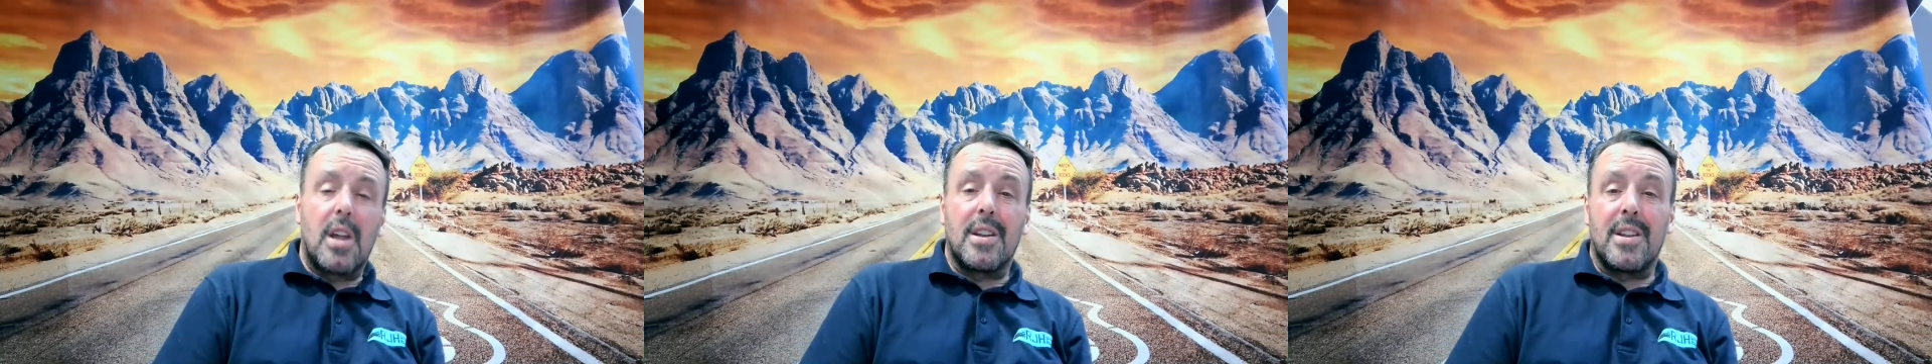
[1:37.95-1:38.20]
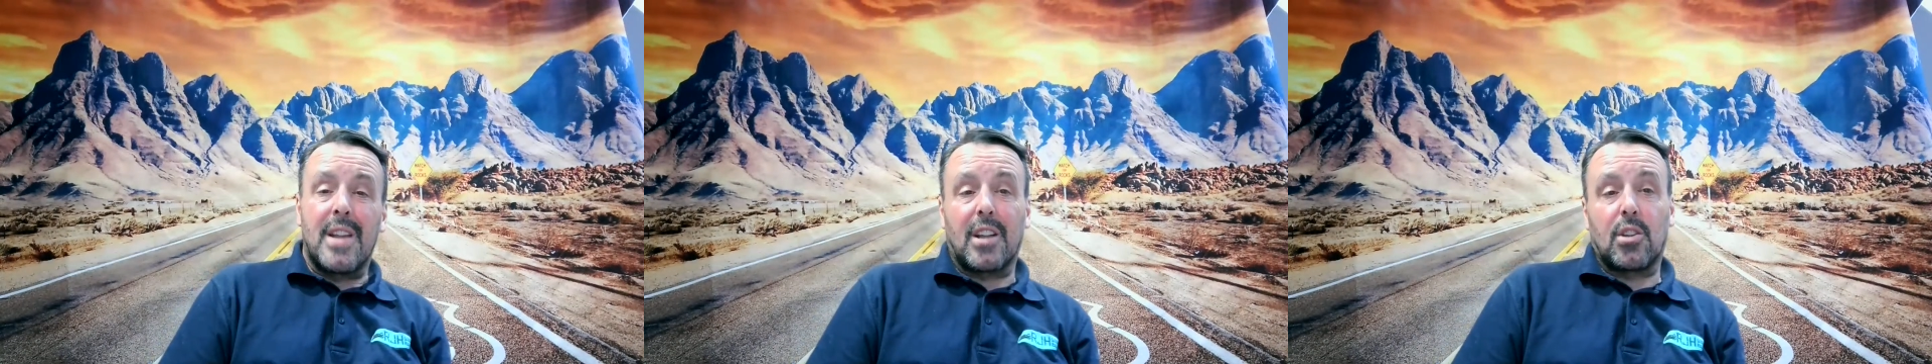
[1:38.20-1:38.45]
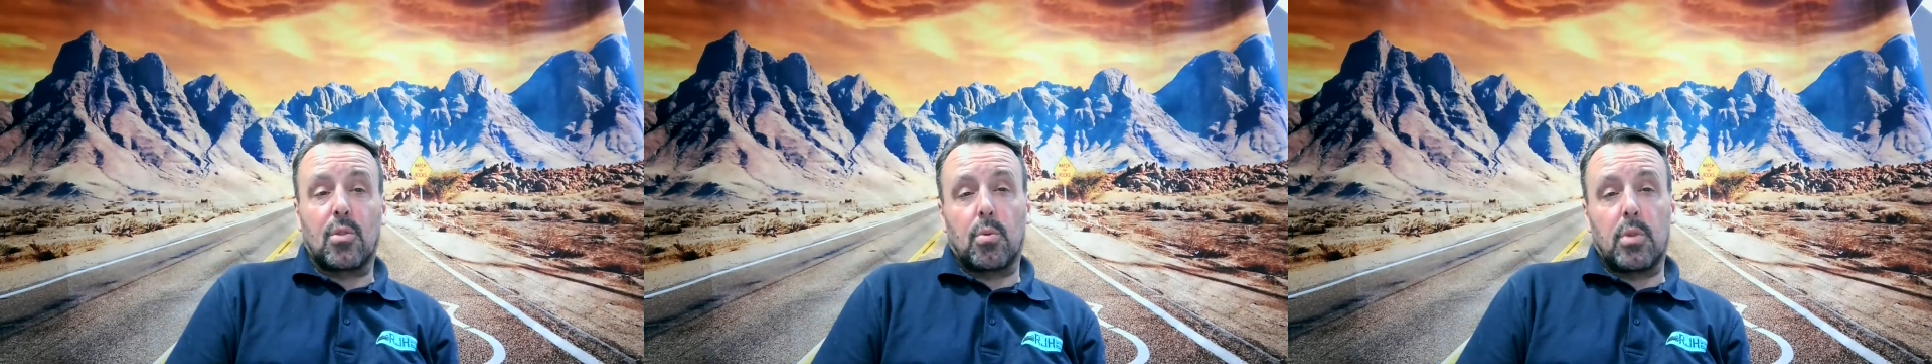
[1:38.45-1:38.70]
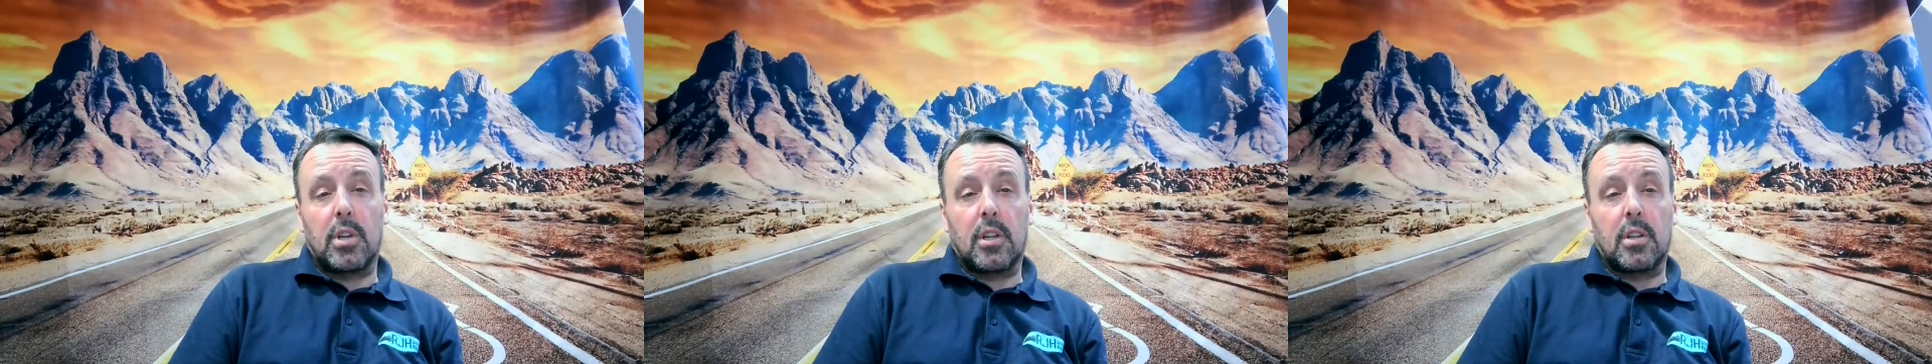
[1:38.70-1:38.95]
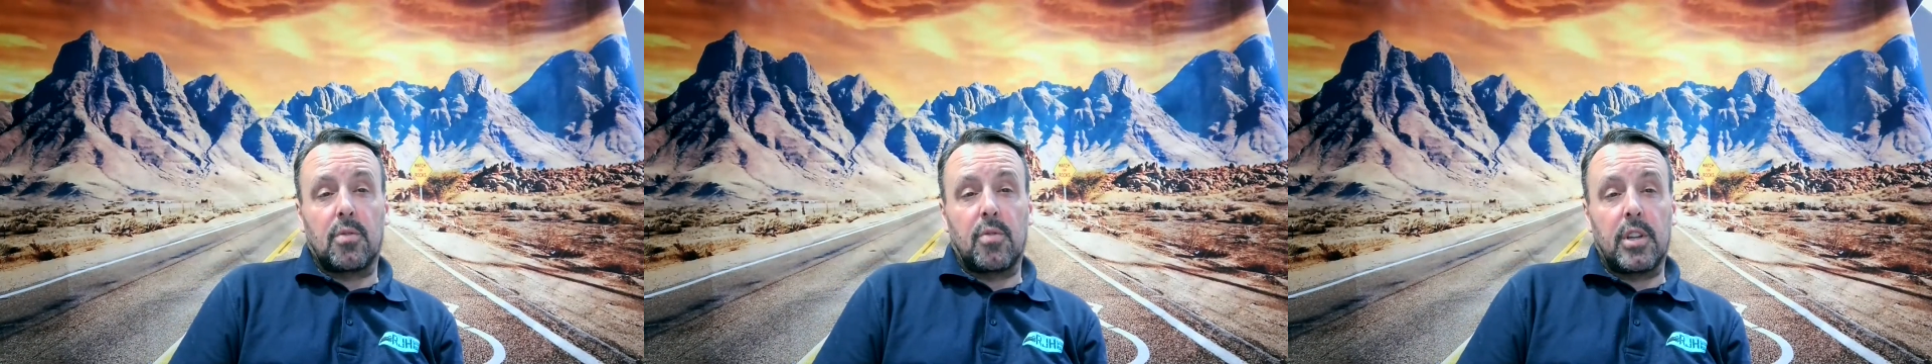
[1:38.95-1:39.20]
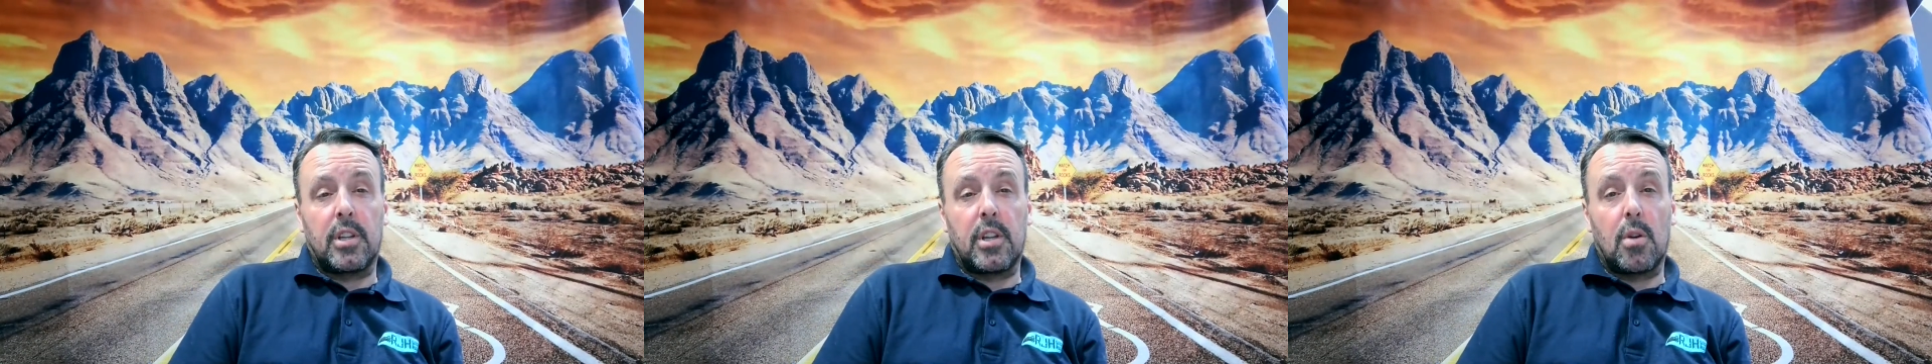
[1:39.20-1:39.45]
next week's
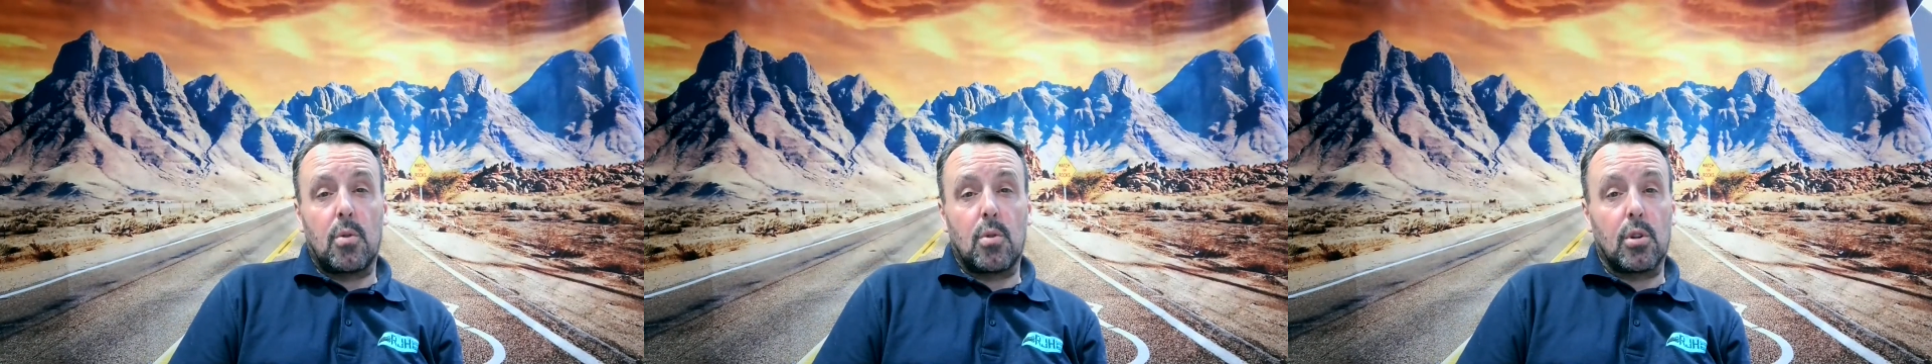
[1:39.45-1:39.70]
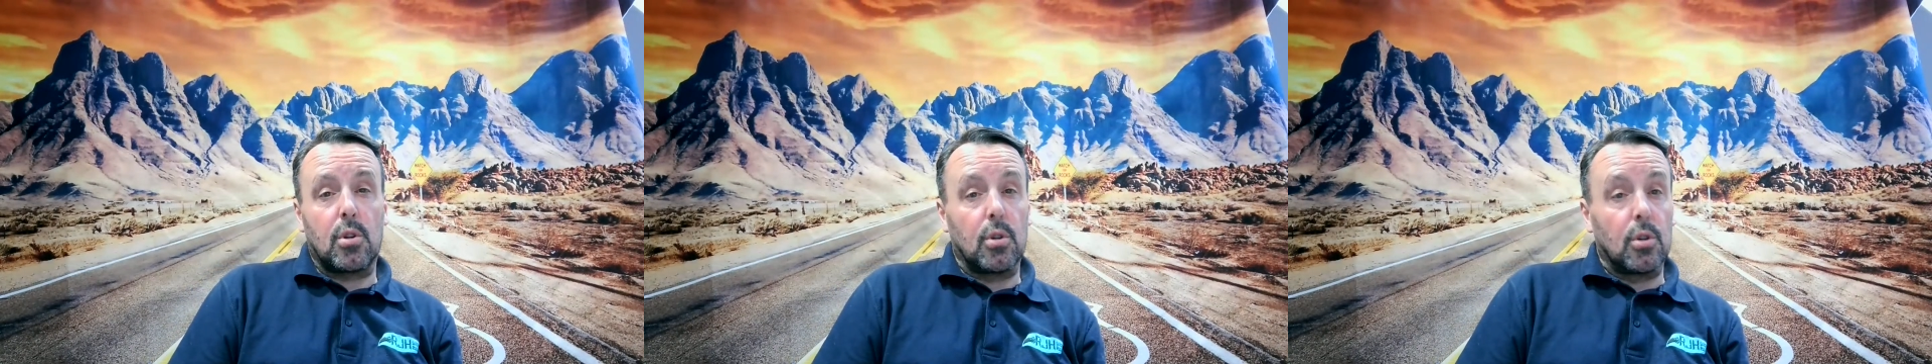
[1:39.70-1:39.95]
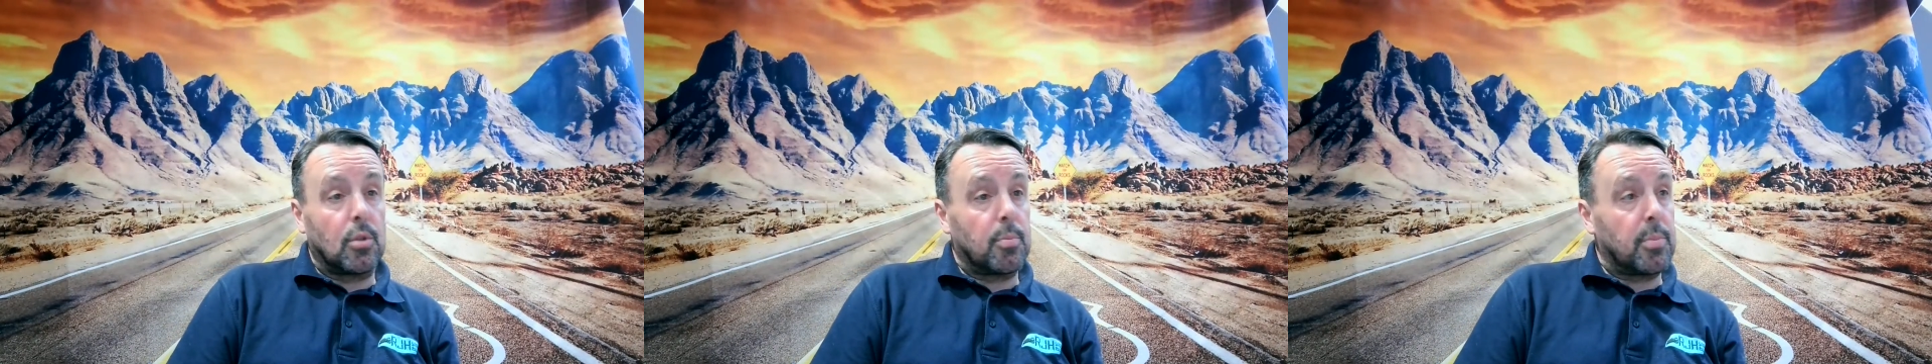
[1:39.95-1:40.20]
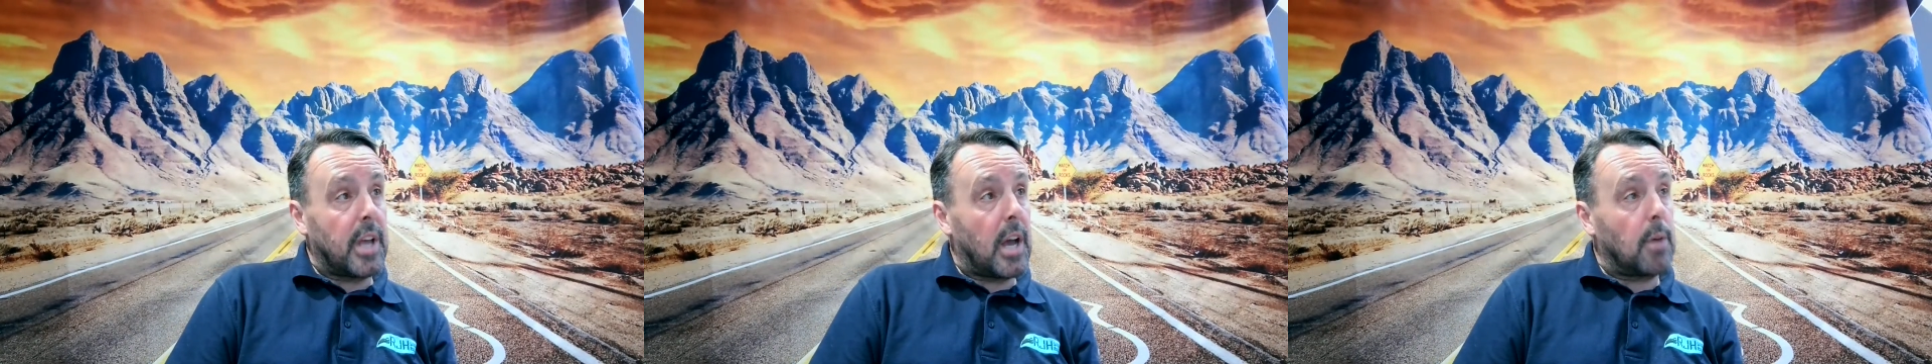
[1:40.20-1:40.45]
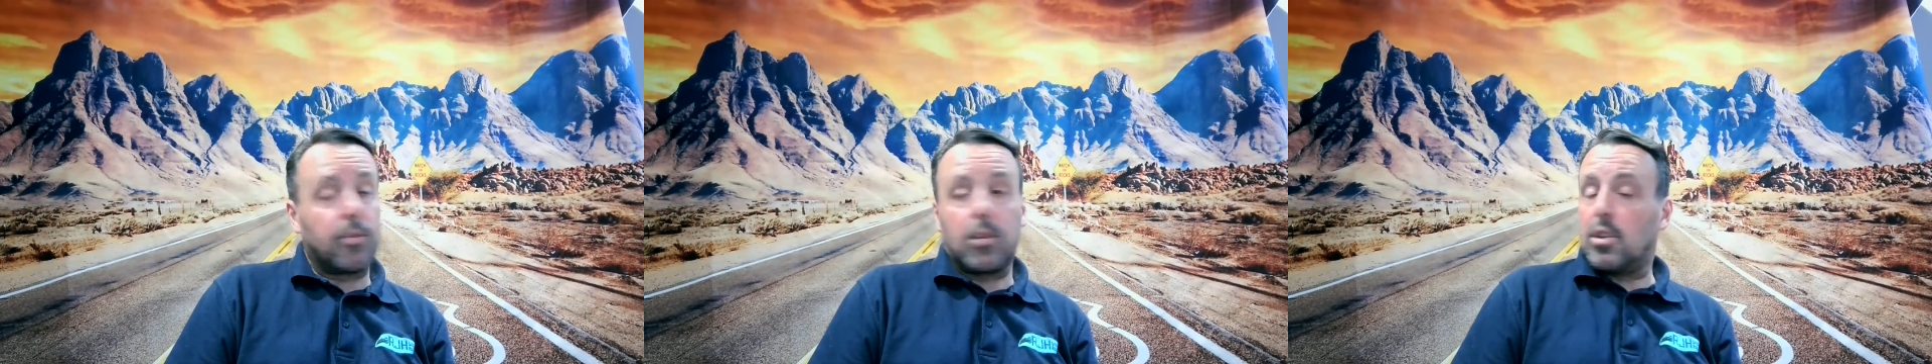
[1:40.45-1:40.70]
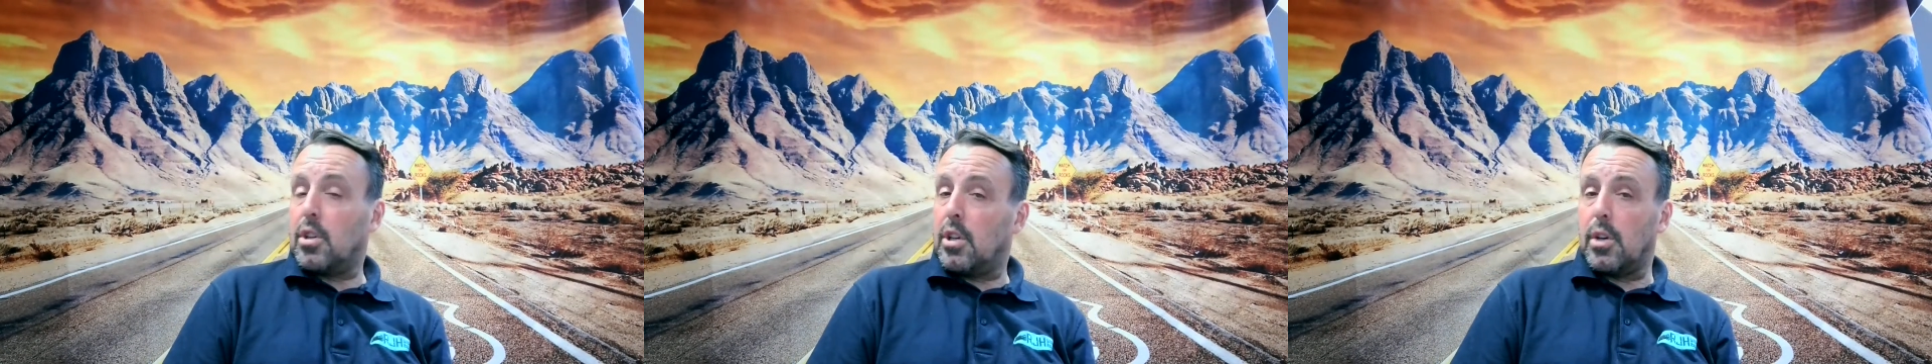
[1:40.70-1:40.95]
video could be helpful
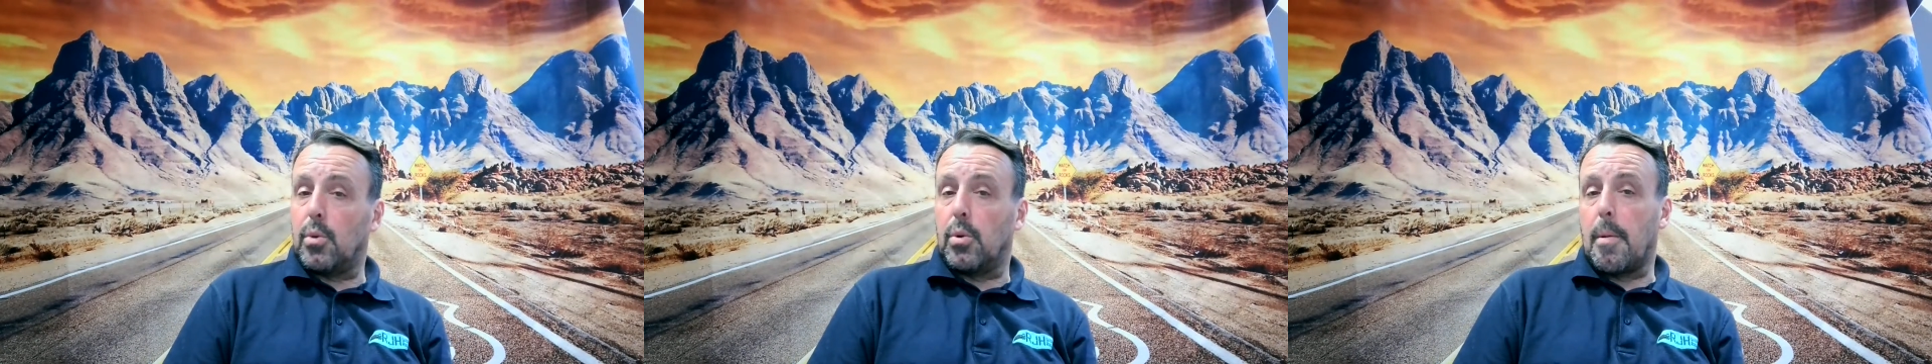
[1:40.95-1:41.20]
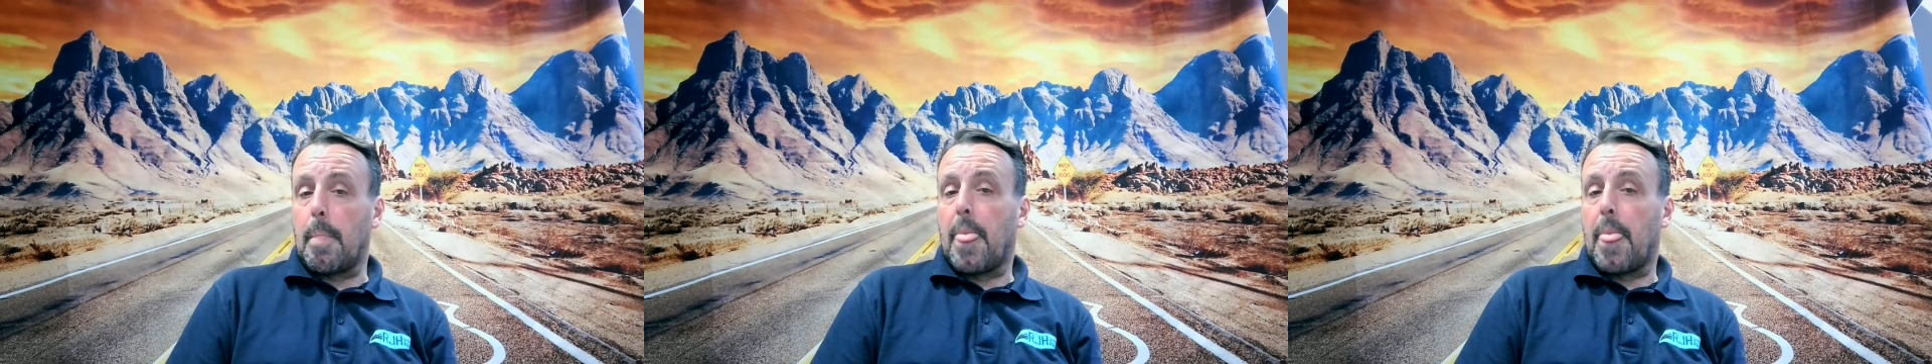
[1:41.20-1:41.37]
to you,